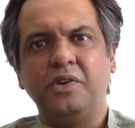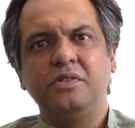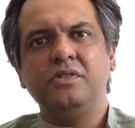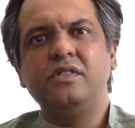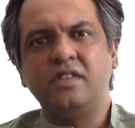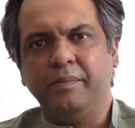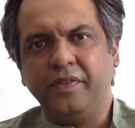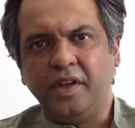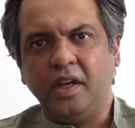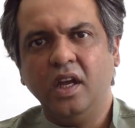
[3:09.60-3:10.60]
to do
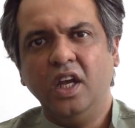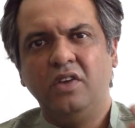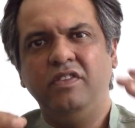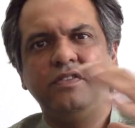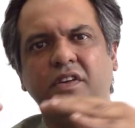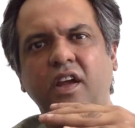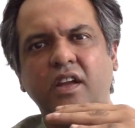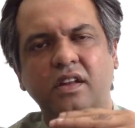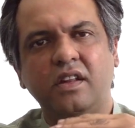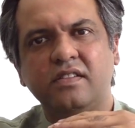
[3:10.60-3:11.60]
something, we've
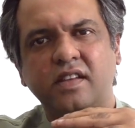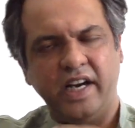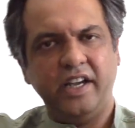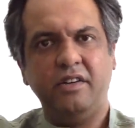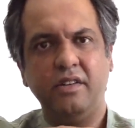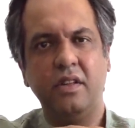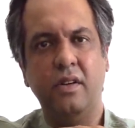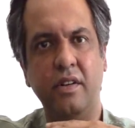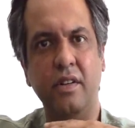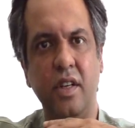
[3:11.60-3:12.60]
created this higher
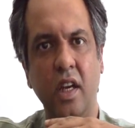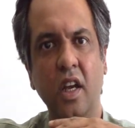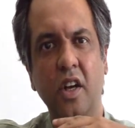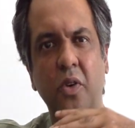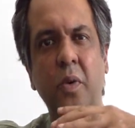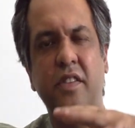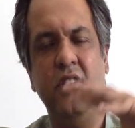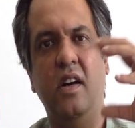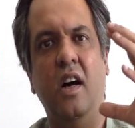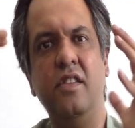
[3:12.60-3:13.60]
authority who has
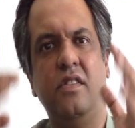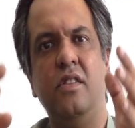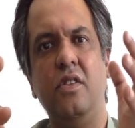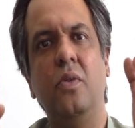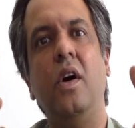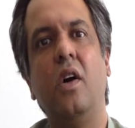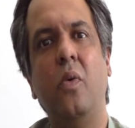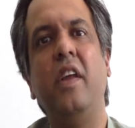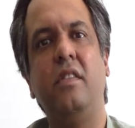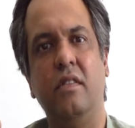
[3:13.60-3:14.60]
an answer to our
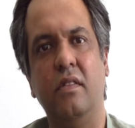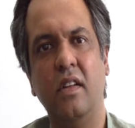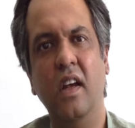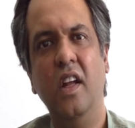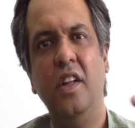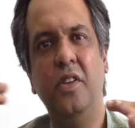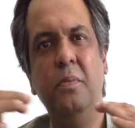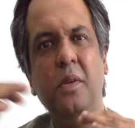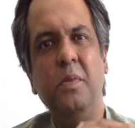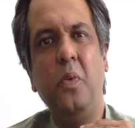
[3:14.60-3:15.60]
questions. The
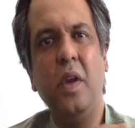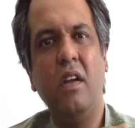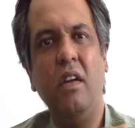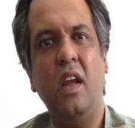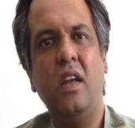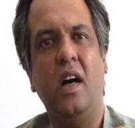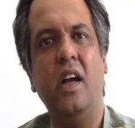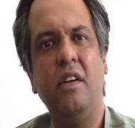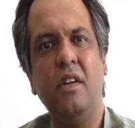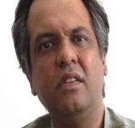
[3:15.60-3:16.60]
moment we create
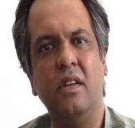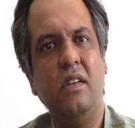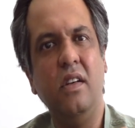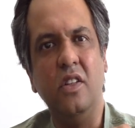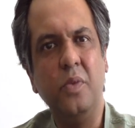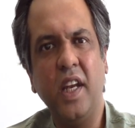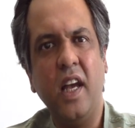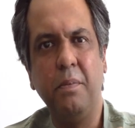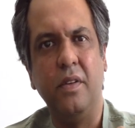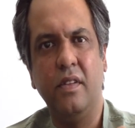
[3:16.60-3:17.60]
higher authorities, what
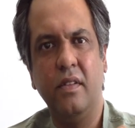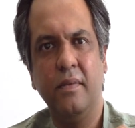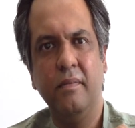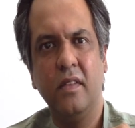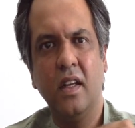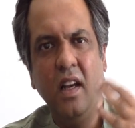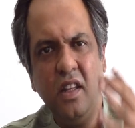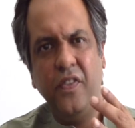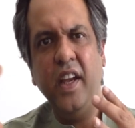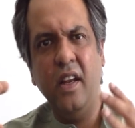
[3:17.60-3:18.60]
happens?
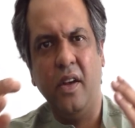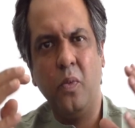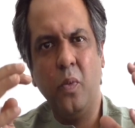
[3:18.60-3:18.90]
Let's find out.